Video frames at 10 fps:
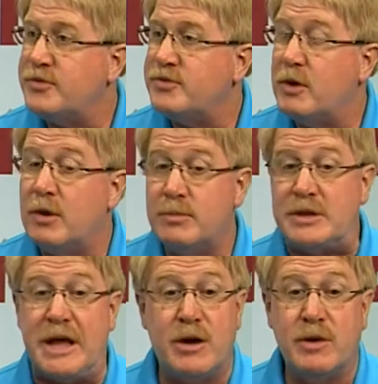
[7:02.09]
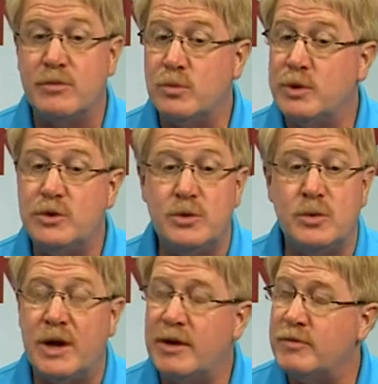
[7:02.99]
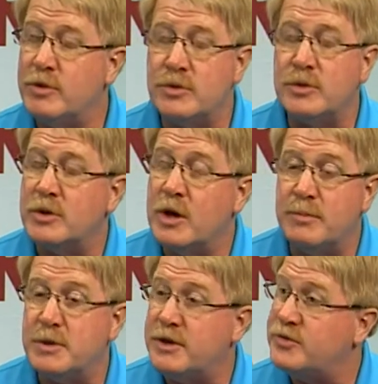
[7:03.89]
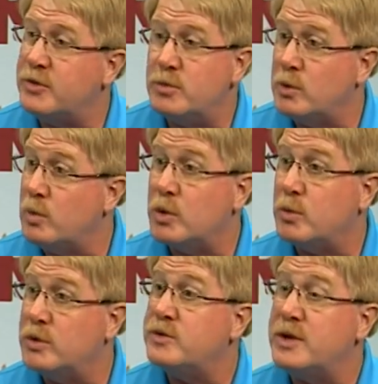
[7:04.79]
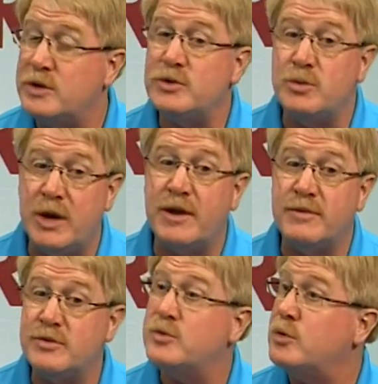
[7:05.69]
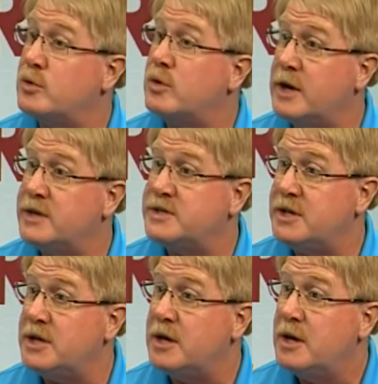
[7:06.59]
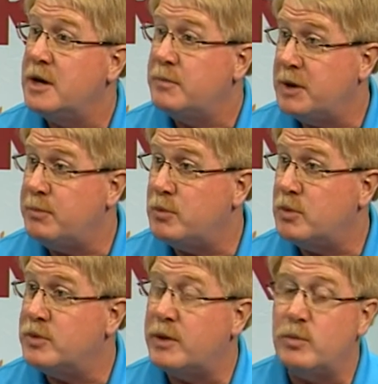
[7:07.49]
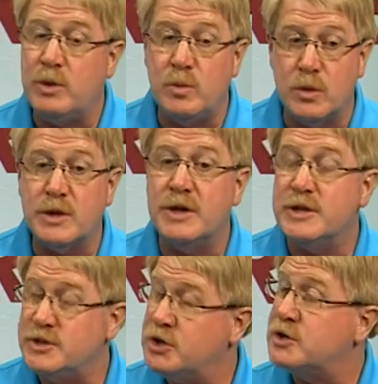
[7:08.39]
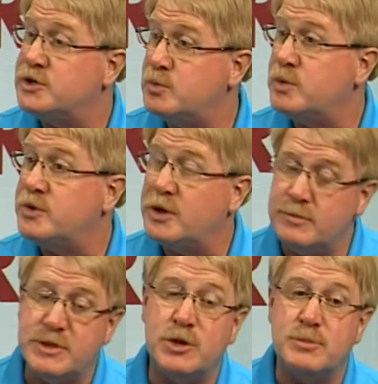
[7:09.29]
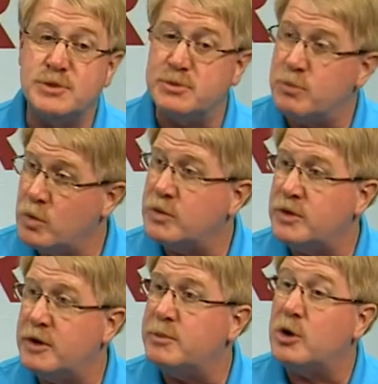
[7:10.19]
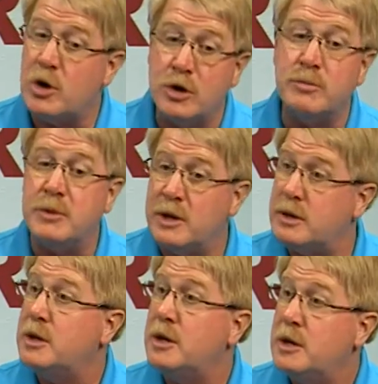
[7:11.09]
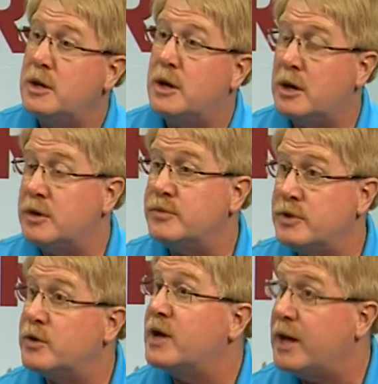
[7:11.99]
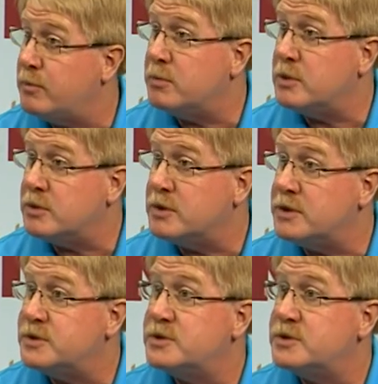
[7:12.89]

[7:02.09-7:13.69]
But however, we do have other companies that we work with that do have internal IT people that we work in conjunction with them to help support them and augment their capabilities.